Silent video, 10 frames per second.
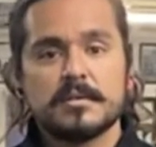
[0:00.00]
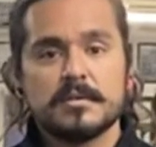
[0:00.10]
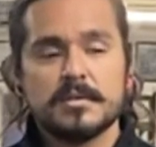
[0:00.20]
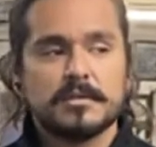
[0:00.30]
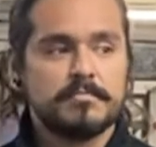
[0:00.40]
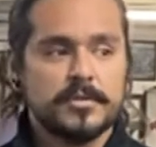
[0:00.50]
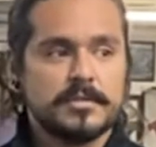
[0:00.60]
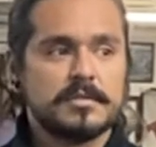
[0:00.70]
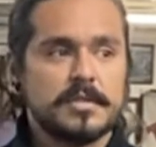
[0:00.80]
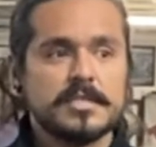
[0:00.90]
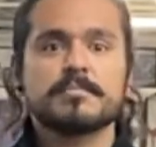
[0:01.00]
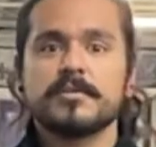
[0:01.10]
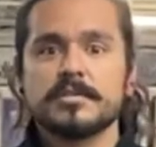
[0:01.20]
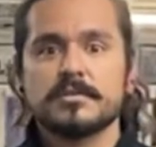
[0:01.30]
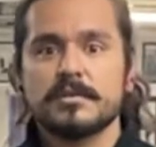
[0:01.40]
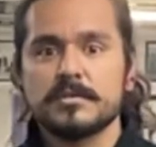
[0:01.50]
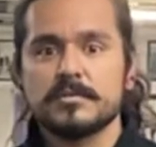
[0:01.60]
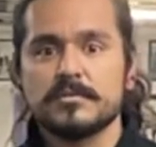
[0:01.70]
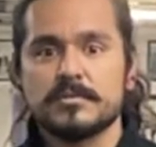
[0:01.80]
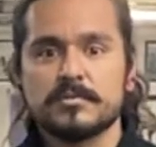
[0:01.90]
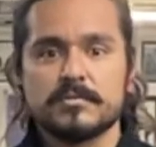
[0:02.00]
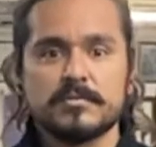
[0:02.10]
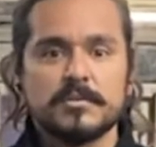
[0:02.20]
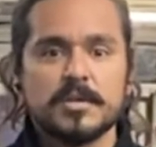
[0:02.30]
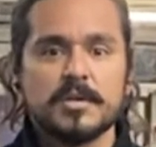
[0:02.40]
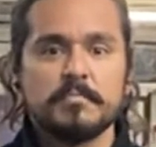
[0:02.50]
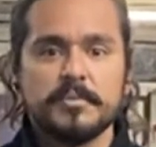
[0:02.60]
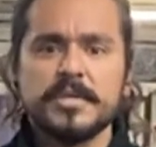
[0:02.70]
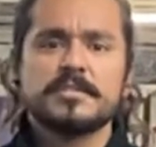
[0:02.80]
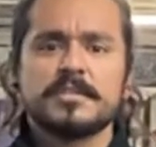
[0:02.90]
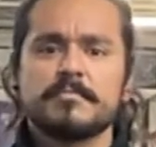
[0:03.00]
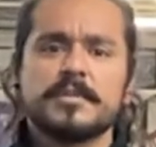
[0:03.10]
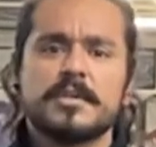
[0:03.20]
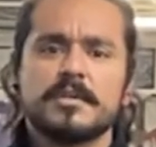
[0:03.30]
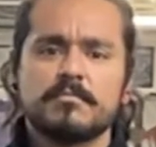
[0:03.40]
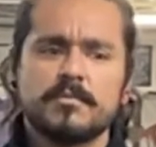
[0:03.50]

It puts less pressure on you to be something and